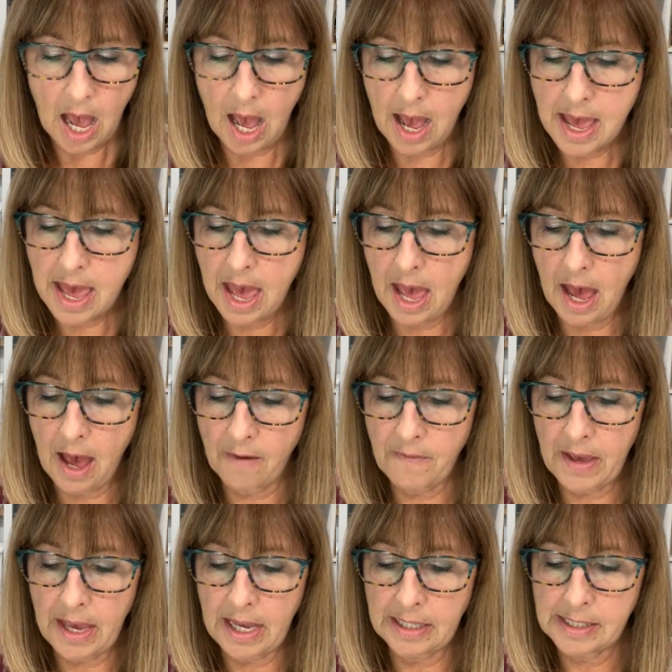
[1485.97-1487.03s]
I
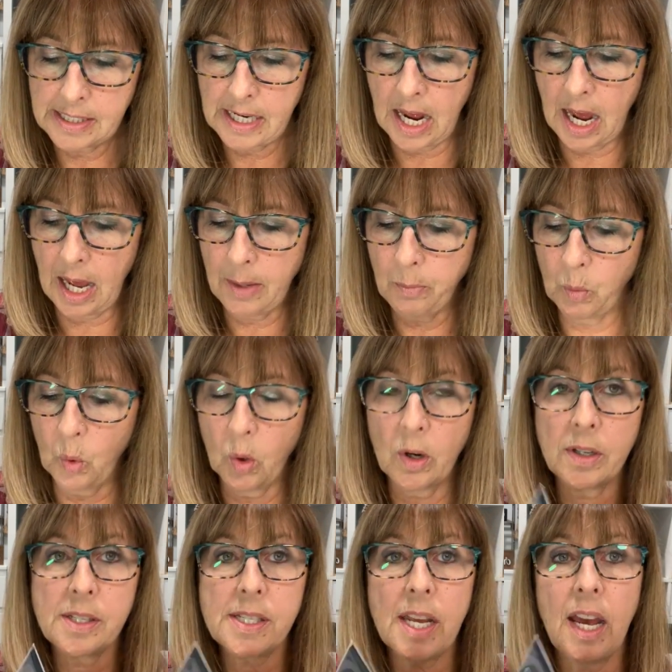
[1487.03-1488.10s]
have a
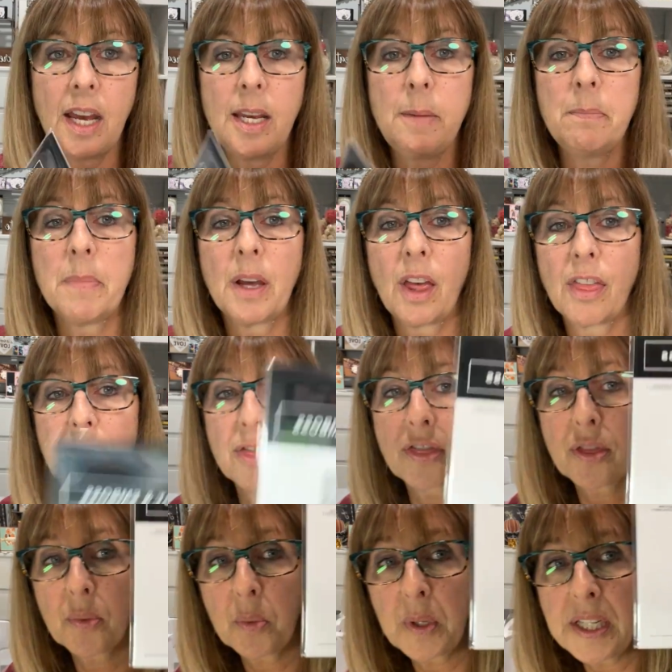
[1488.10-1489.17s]
time-worn type
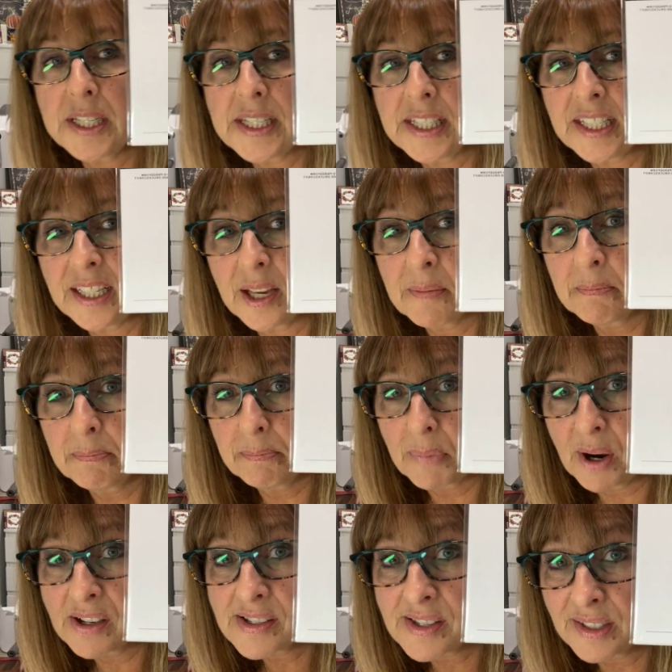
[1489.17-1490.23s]
3D
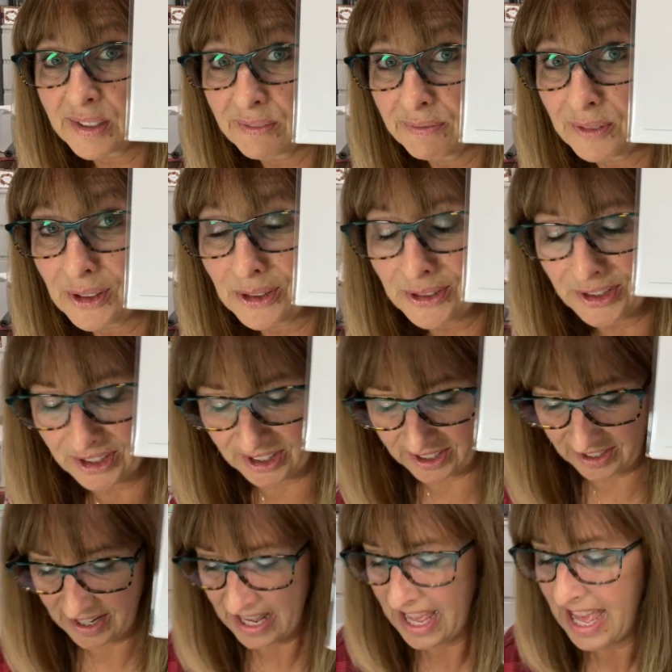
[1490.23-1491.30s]
embossing
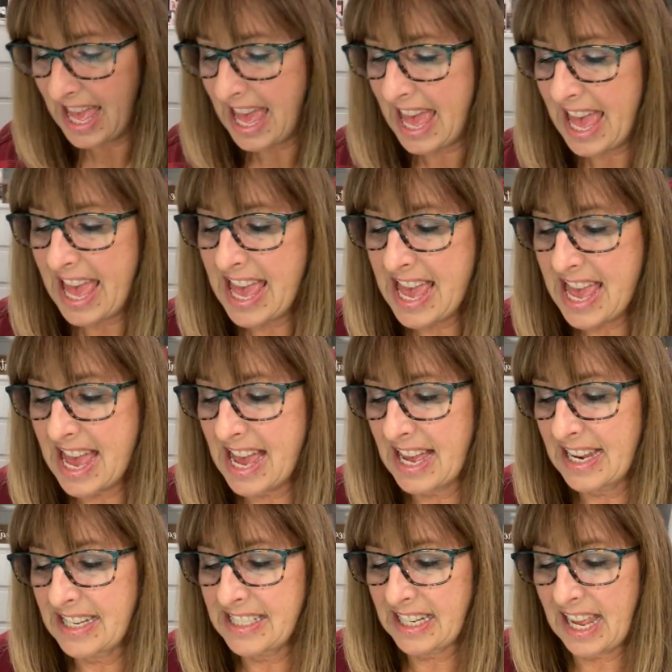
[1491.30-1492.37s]
folder
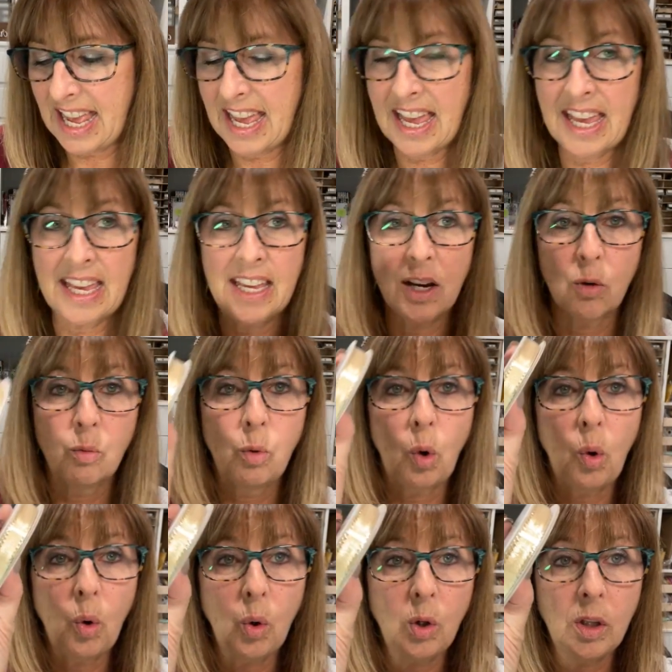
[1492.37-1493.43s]
and a
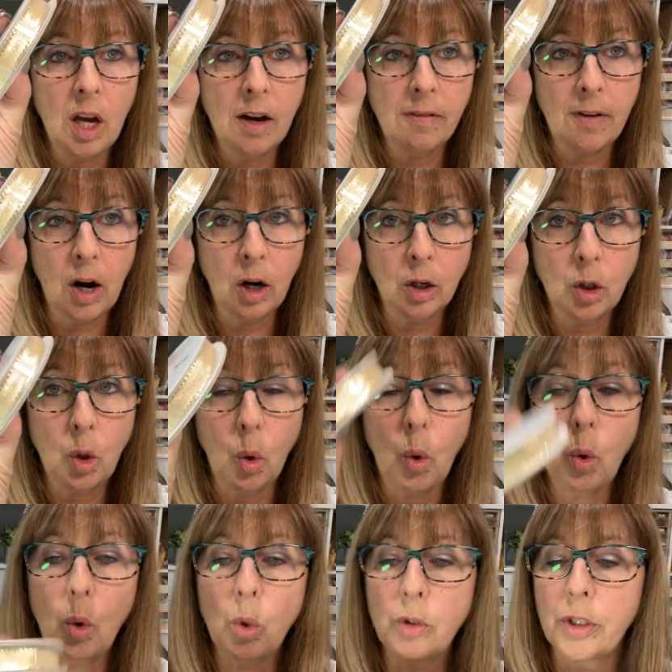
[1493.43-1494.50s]
roll of our
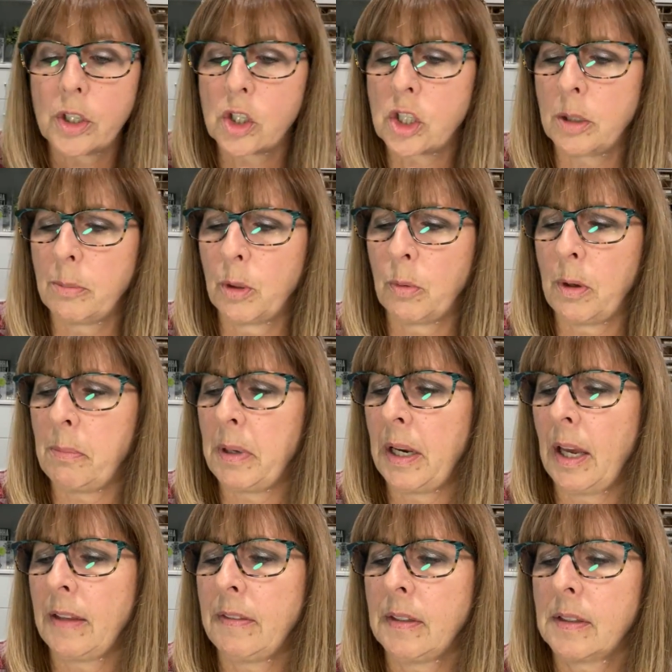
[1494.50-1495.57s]
gold shimmer
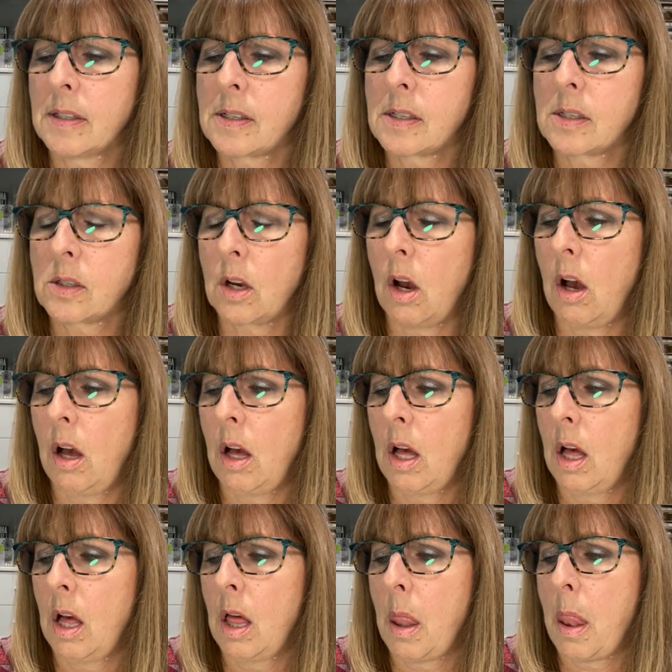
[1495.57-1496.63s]
ribbon. I think this is
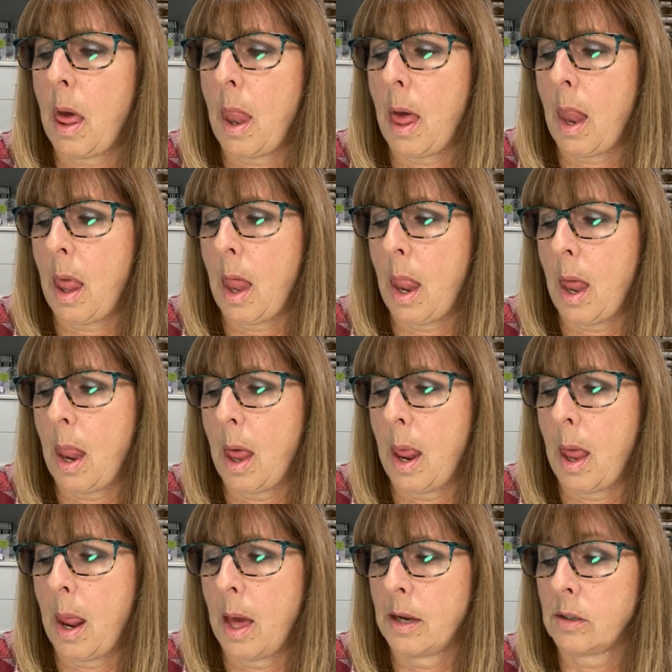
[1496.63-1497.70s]
called,
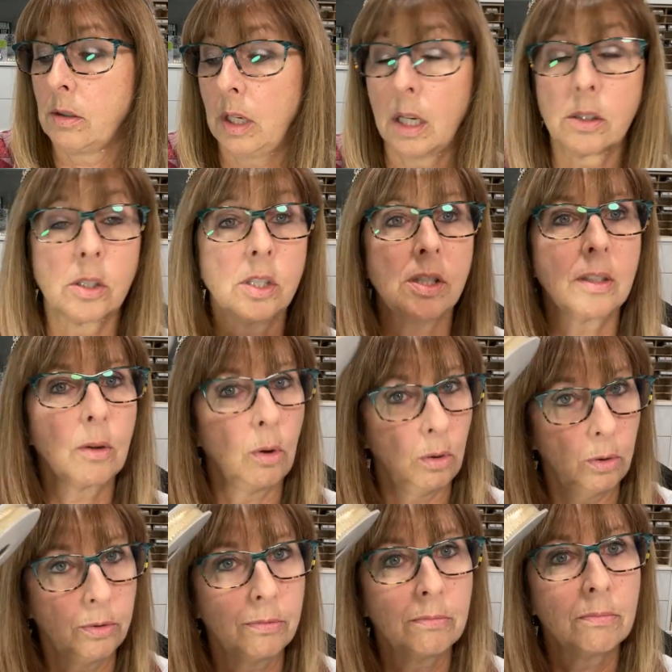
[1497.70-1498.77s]
yeah,
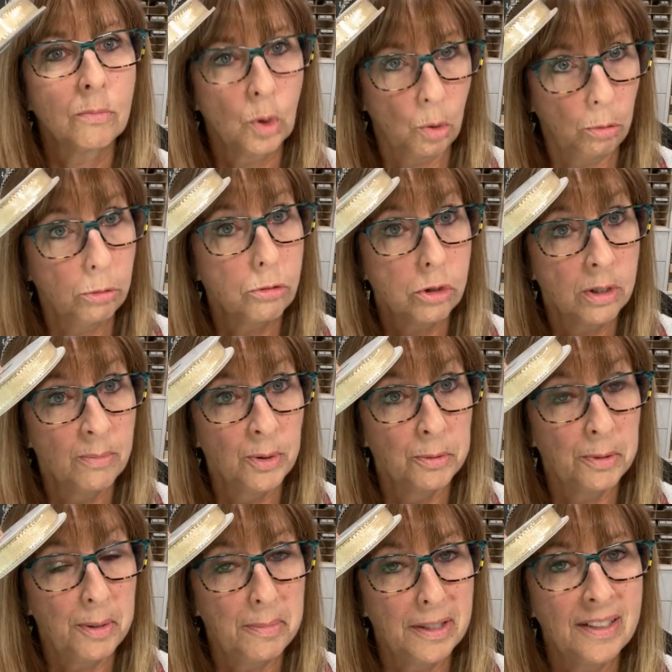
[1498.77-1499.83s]
gold shimmer
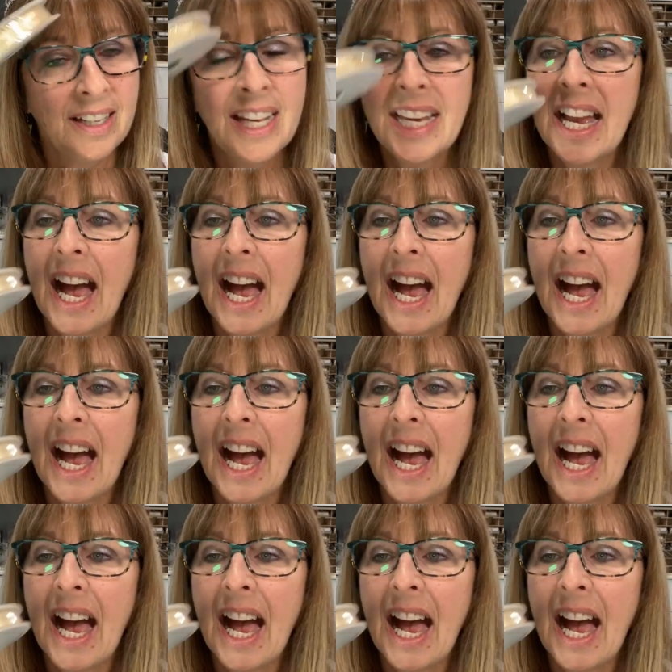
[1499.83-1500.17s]
ribbon.